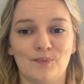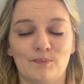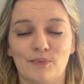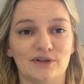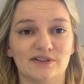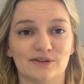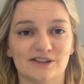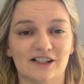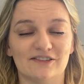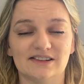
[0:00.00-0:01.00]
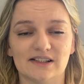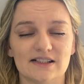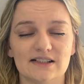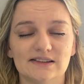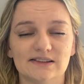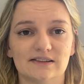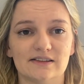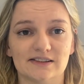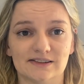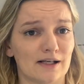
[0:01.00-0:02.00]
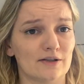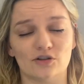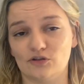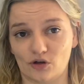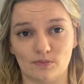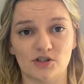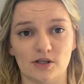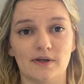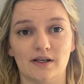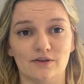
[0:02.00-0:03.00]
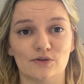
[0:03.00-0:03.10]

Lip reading: postal service is, decided to stop shipping